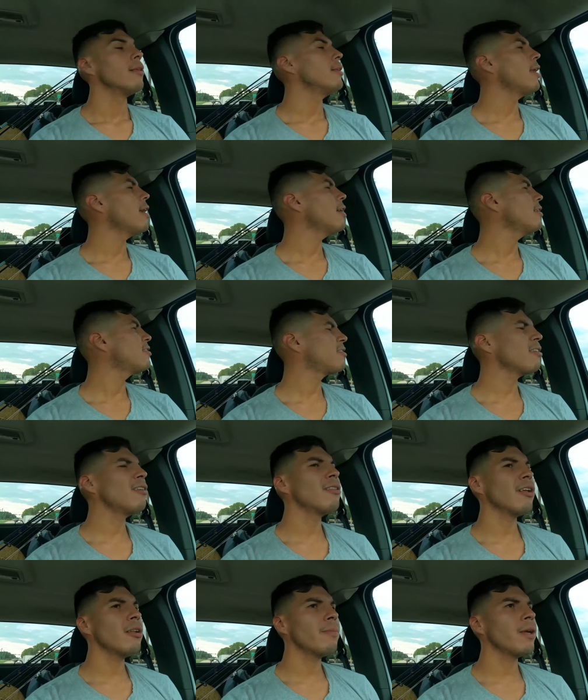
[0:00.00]
Yeah, it's still
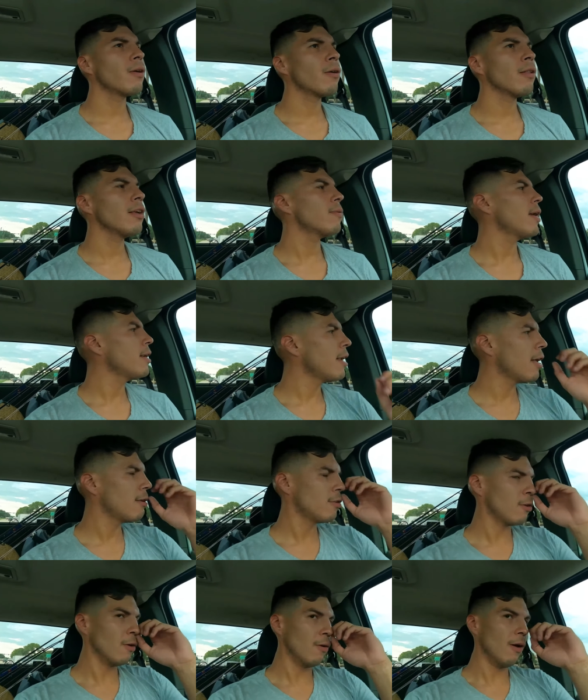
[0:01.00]
a little bit early right now,
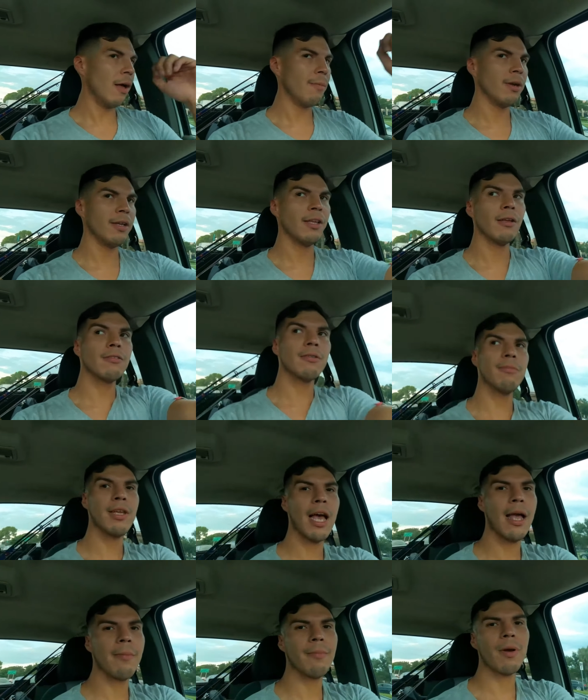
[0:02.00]
so I'm gonna kill some
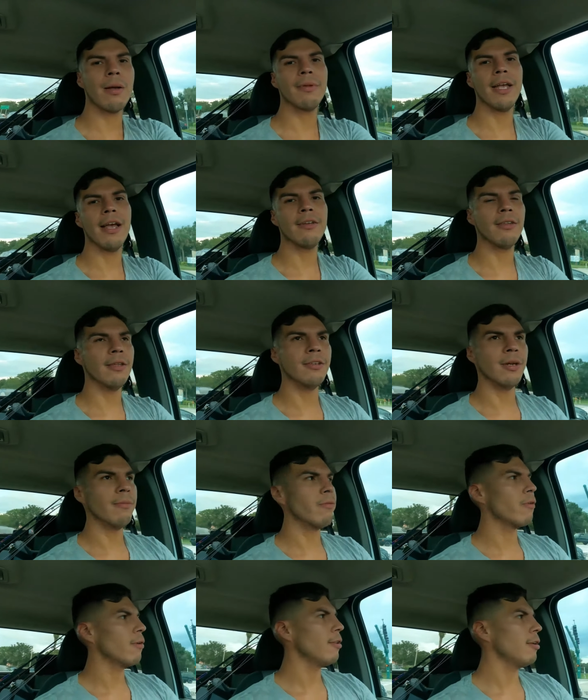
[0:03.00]
time, probably head to the
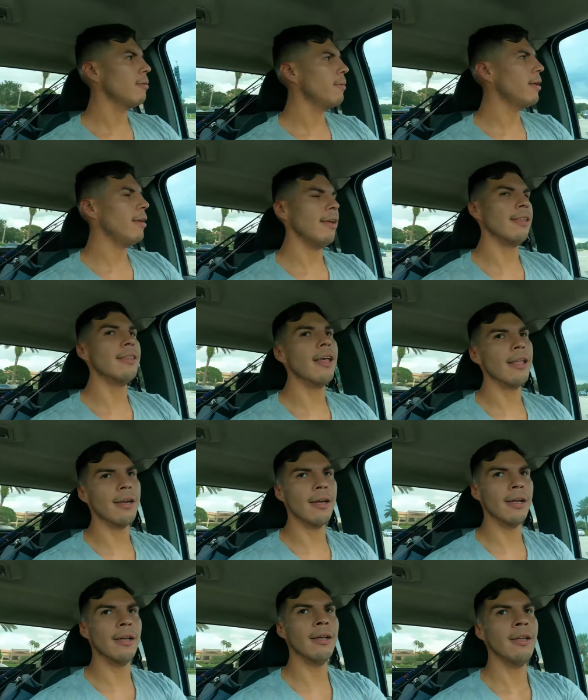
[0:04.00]
gym for a little bit, and then
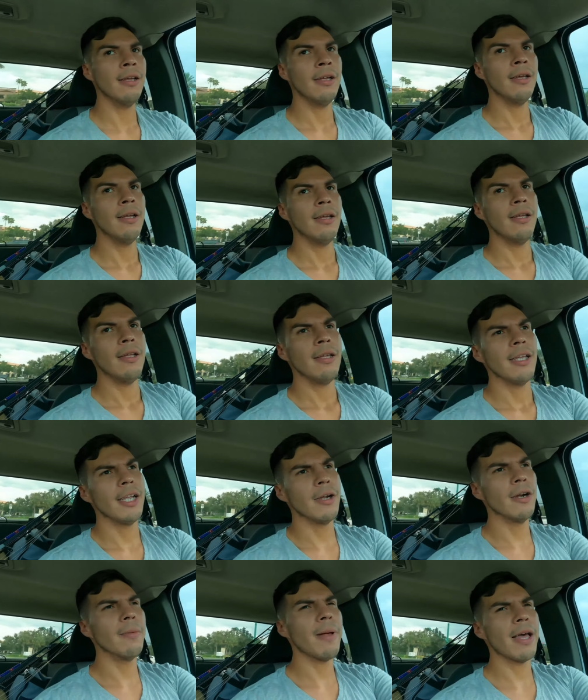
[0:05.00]
uh,
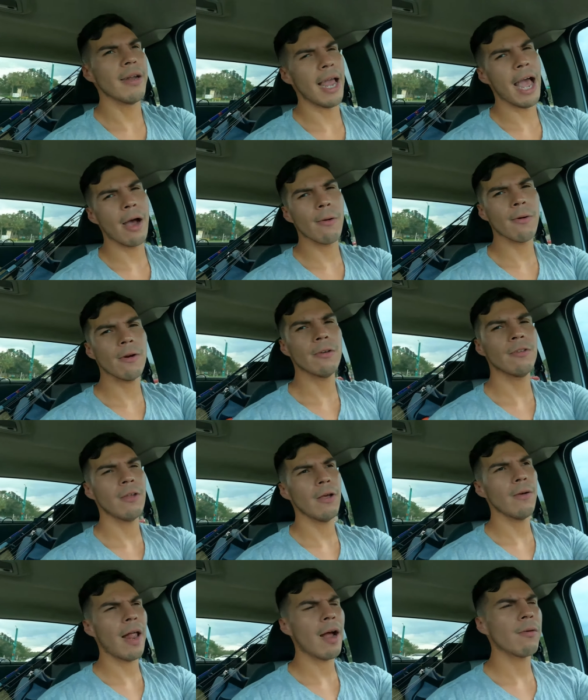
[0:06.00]
here in about an hour or
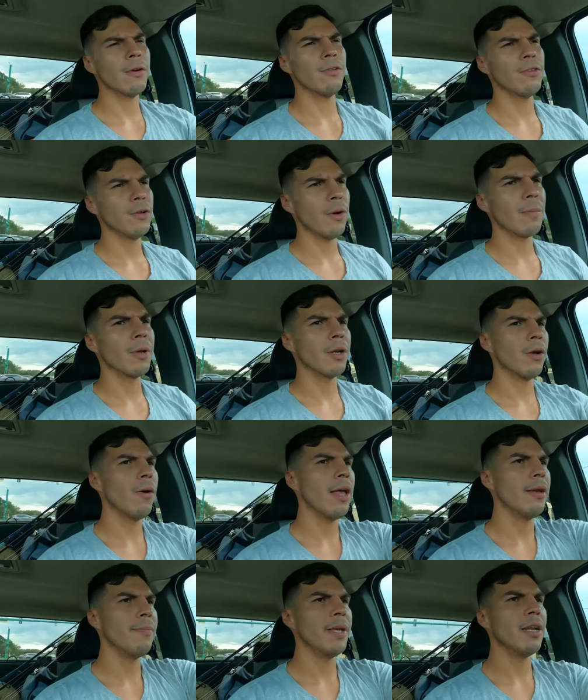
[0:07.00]
so, hour or two, I'm gonna go
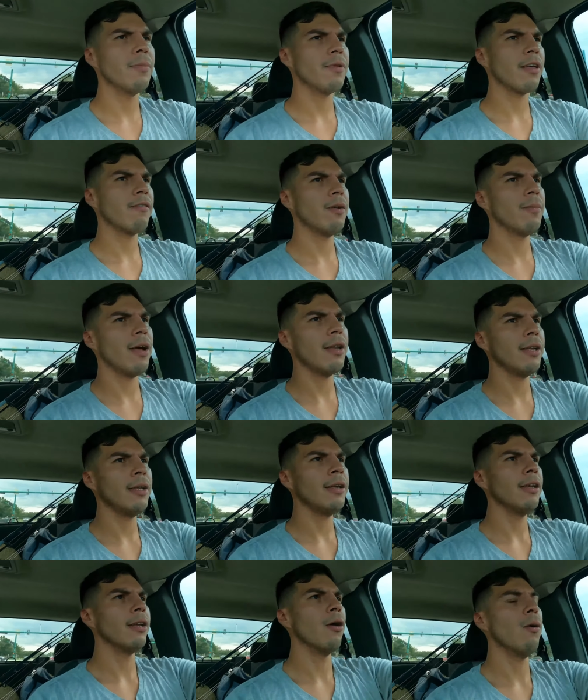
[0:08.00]
ahead and meet up with everybody
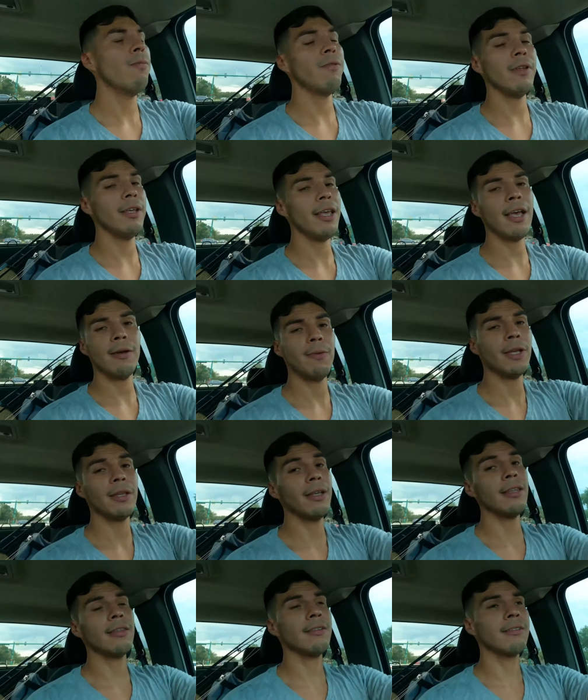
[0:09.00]
and hopefully, yeah, we
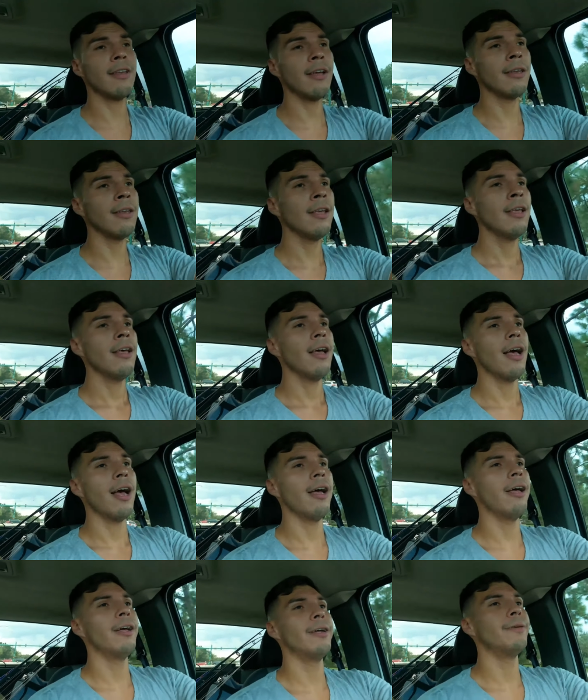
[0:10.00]
can get this done.
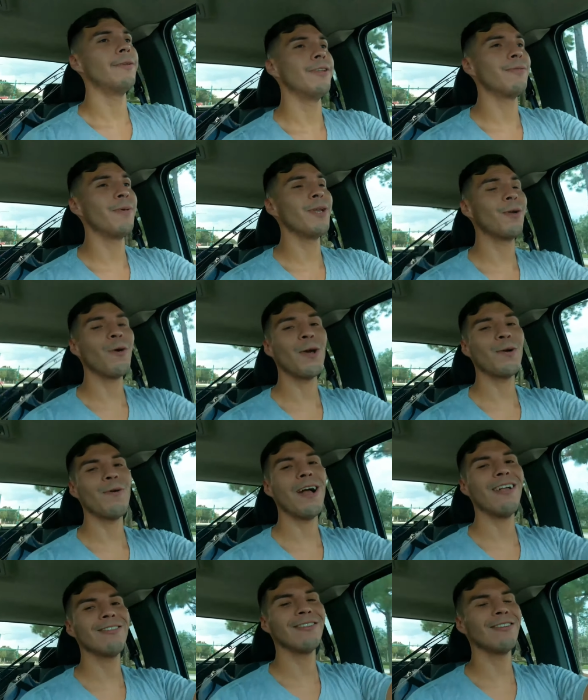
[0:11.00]
Um, it's been quite a
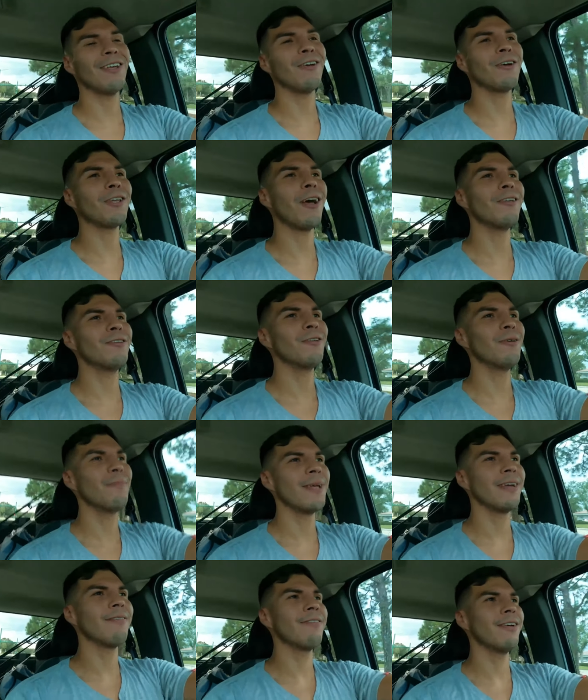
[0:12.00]
while since I hooked onto a
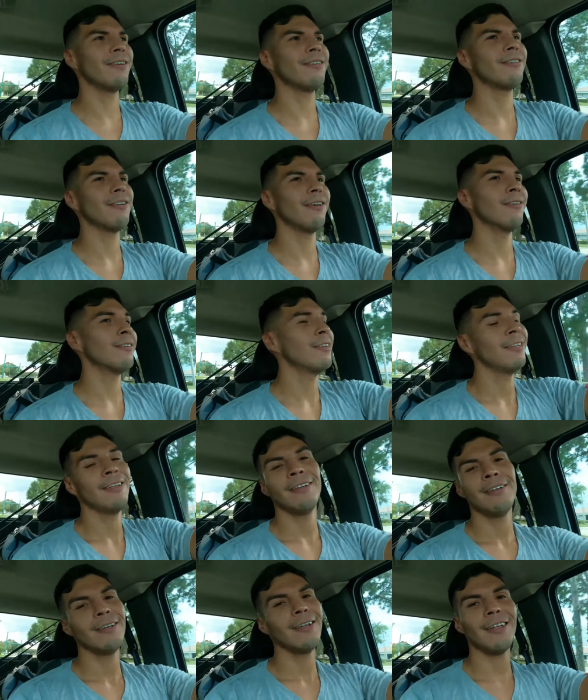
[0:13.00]
big fish, so
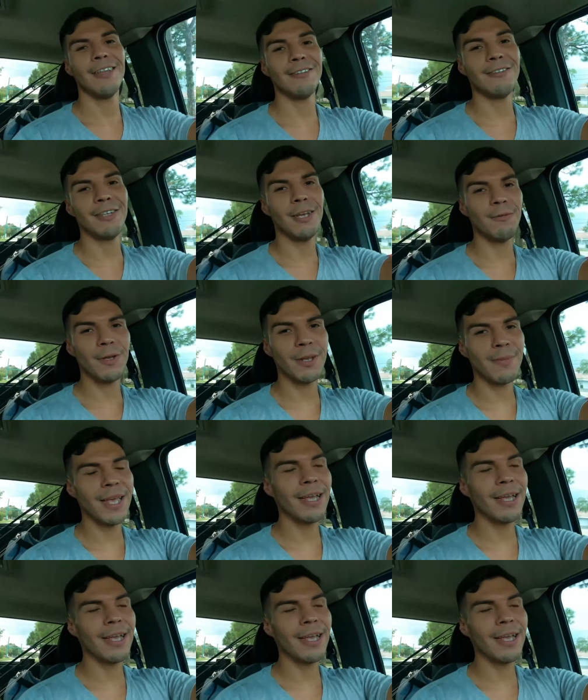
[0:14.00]
let's see if we can